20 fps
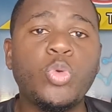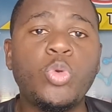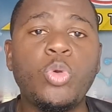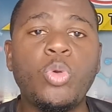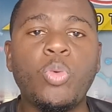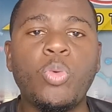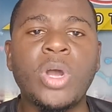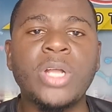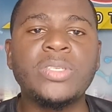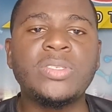
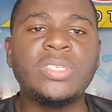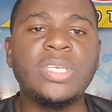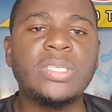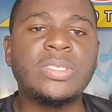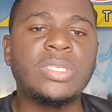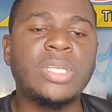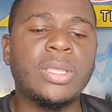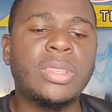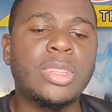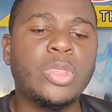
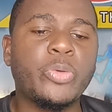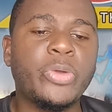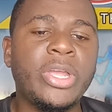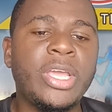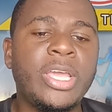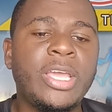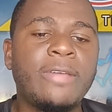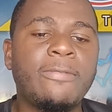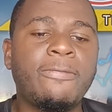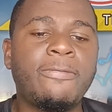
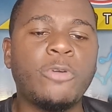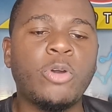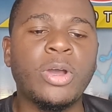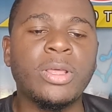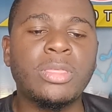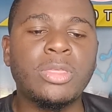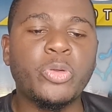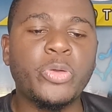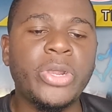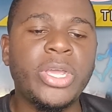163
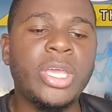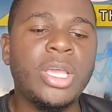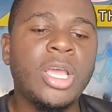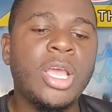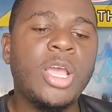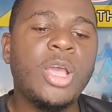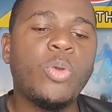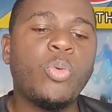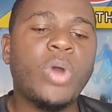for 3,